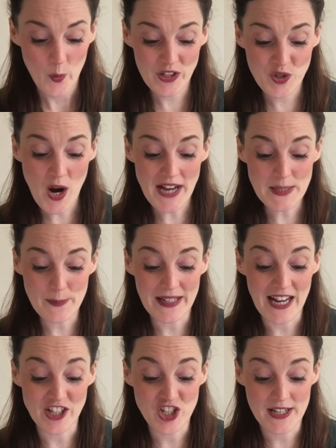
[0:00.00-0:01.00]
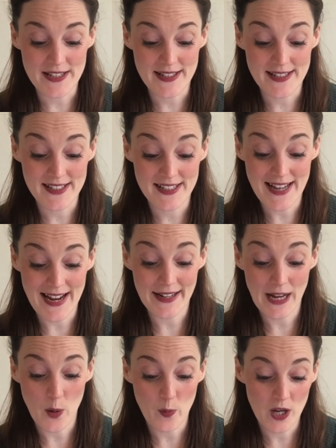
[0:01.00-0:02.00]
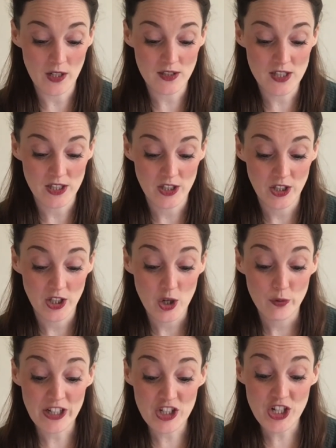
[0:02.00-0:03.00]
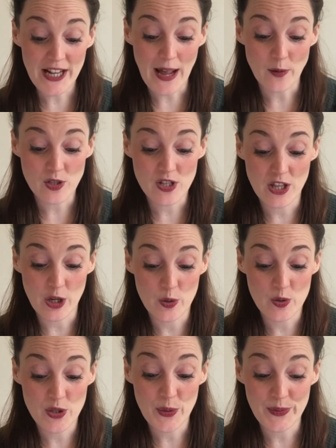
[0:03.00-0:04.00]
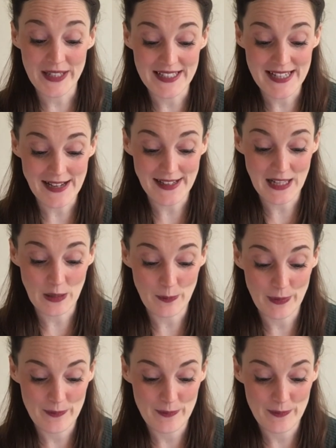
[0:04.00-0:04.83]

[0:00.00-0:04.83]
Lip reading: We try to be like Jesus today in our world, reaching out to those who need our help.